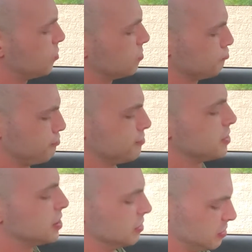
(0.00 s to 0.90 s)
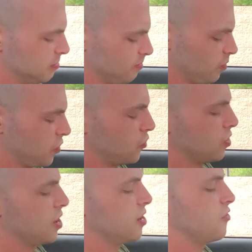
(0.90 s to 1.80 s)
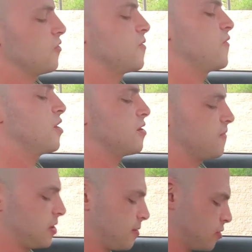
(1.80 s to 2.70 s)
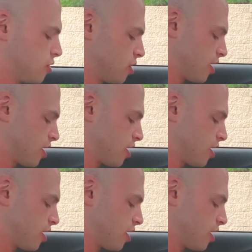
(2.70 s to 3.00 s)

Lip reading: We're sort of getting gentrified out of a neighborhood.